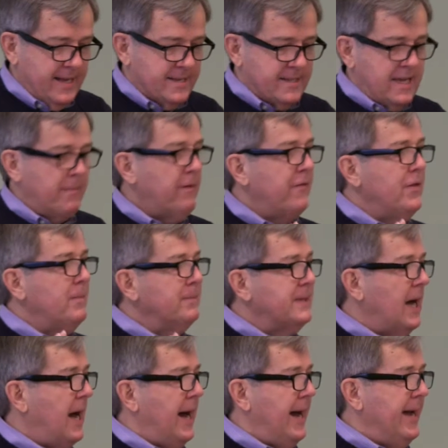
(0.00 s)
Some of them
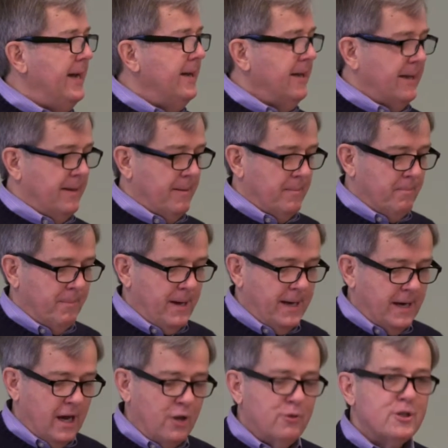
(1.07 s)
die,
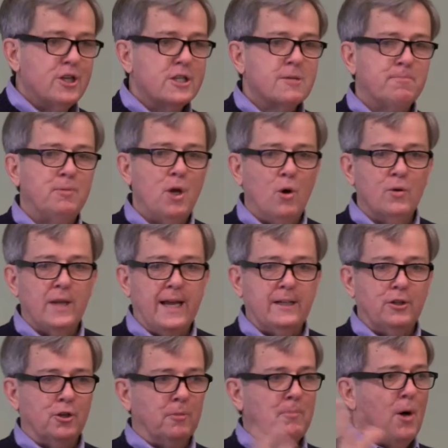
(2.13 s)
but others explode
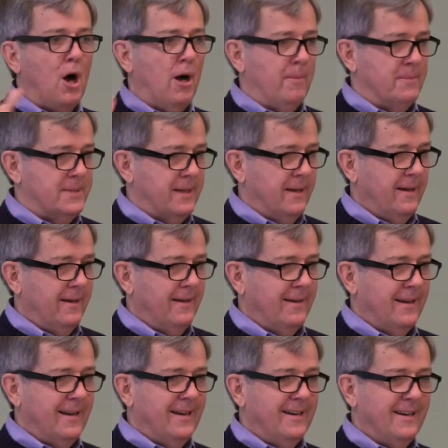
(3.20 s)
like little bombs.
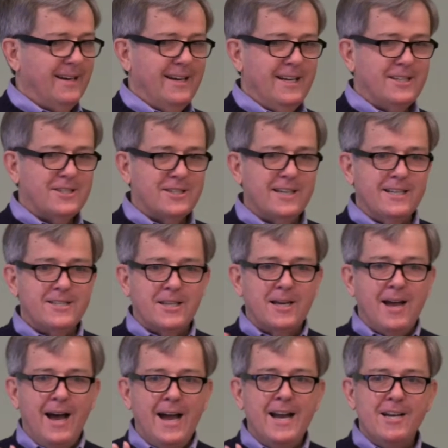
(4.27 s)
And it's the
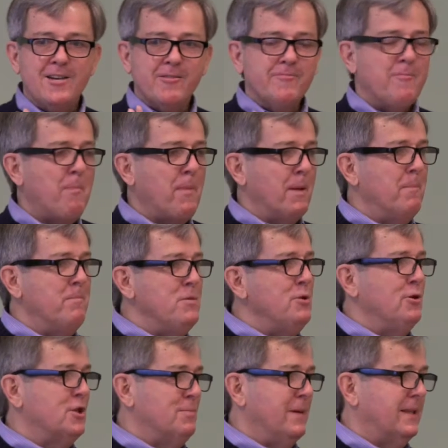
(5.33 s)
kind of
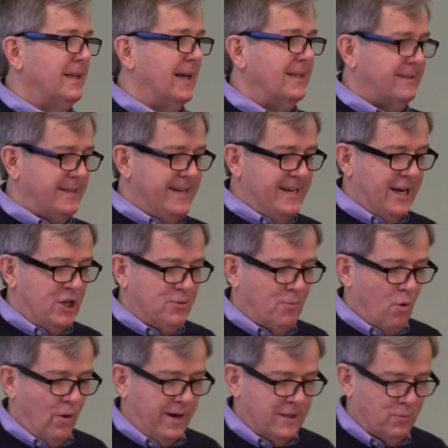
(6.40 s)
amusement that teenage
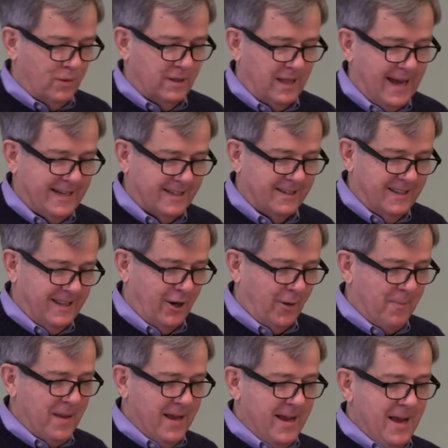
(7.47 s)
boys would like
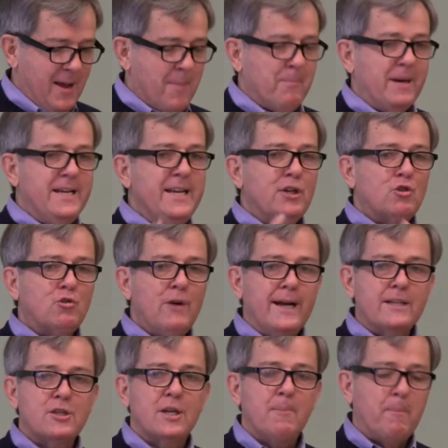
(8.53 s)
there. But he
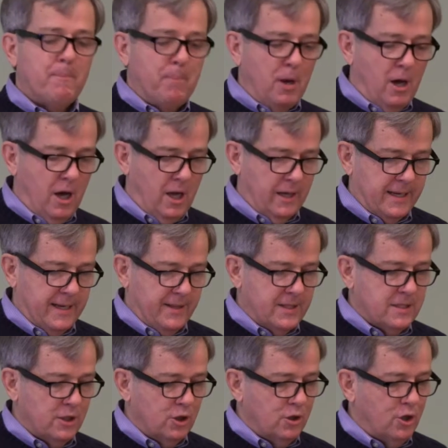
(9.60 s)
tricks Polly,
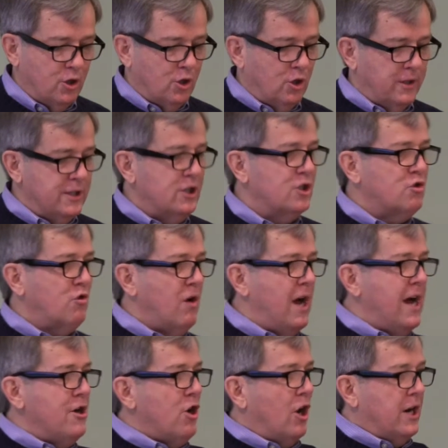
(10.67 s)
this little girl, into
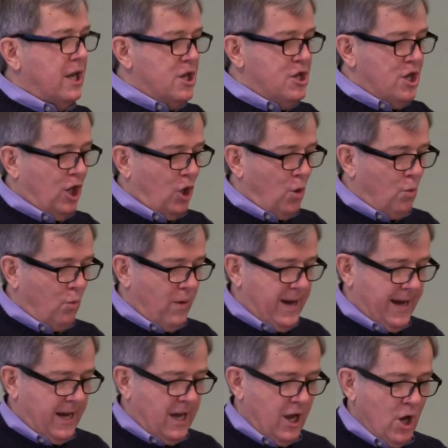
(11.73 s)
trying on a yellow
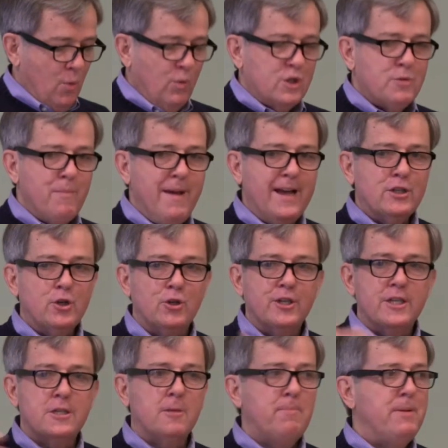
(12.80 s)
ring, which makes her
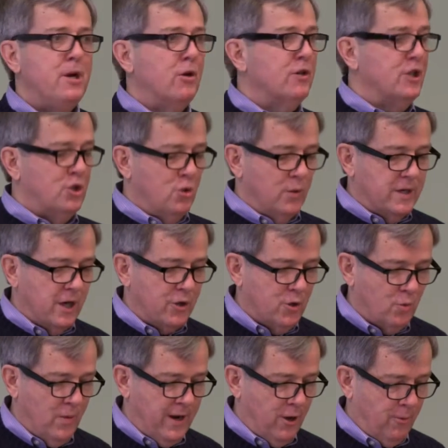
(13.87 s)
disappear into
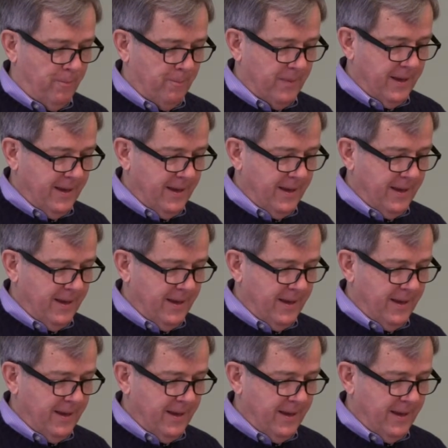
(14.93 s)
another realm.